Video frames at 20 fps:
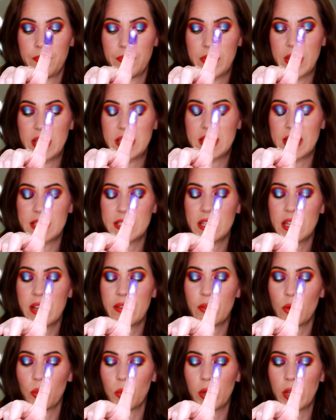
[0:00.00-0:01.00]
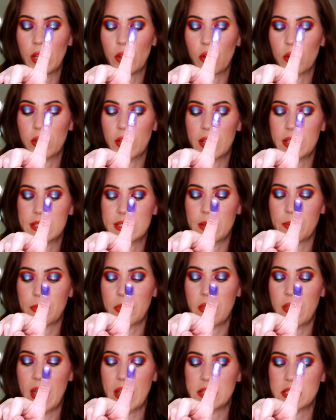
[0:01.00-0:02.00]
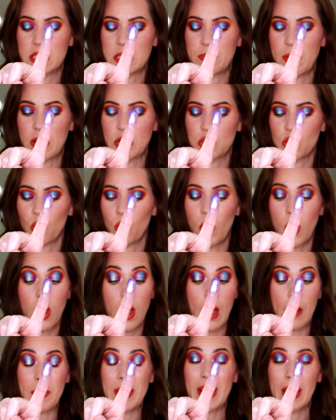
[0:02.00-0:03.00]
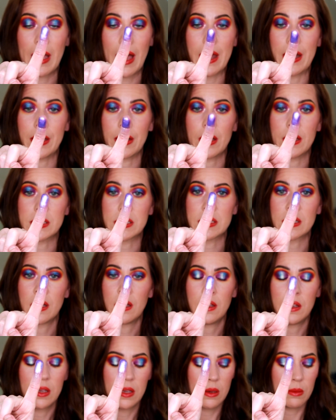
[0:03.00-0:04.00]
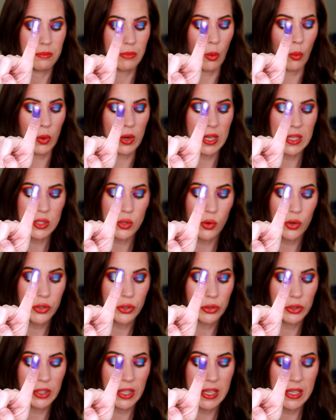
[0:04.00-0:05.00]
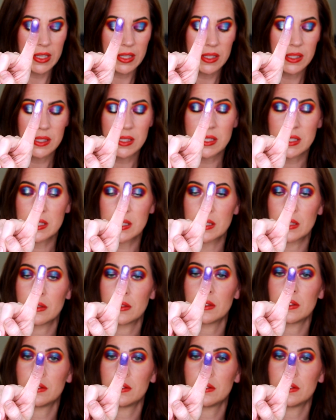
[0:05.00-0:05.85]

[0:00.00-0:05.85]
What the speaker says: It doesn't even really look like something that's special. Well, I mean, it kind of does. But when it's on your lids,